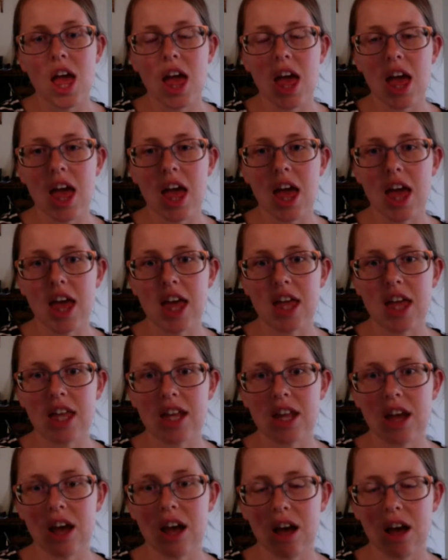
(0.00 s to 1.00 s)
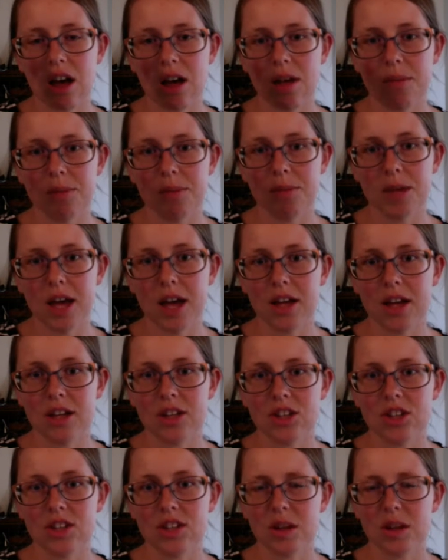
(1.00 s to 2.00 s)
And yeah, it
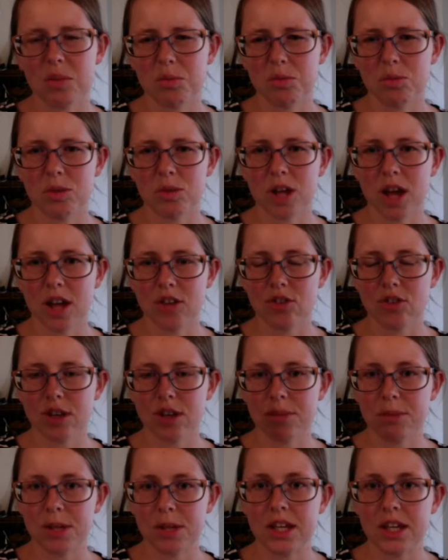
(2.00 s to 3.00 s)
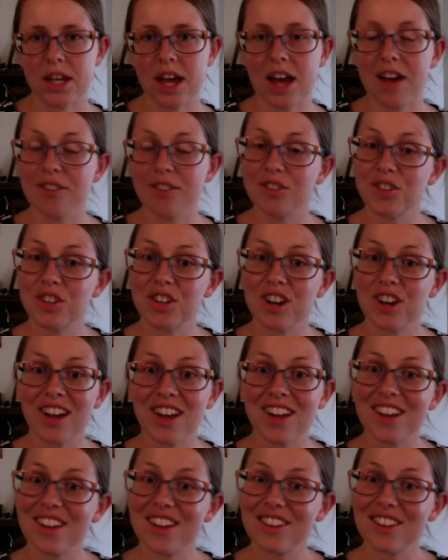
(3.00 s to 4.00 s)
just helps rehydrate me after
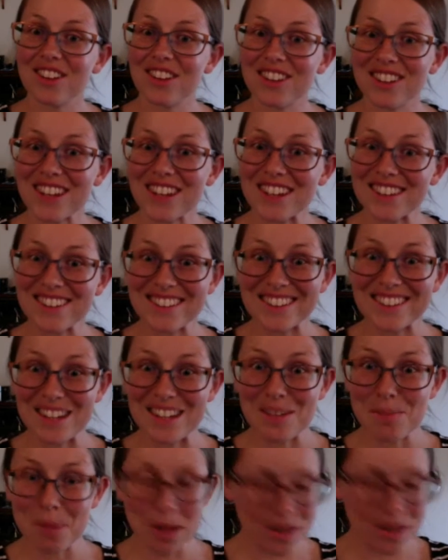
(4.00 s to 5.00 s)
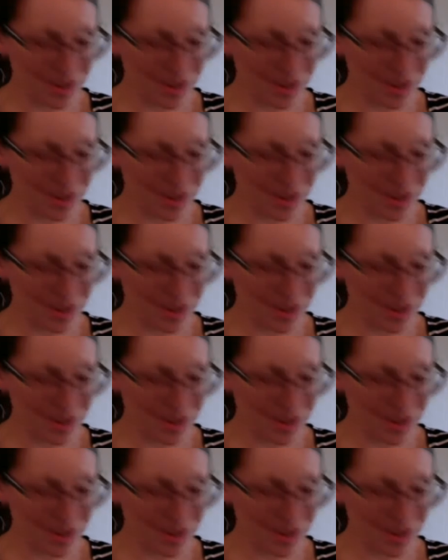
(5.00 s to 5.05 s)
a long night's sleep.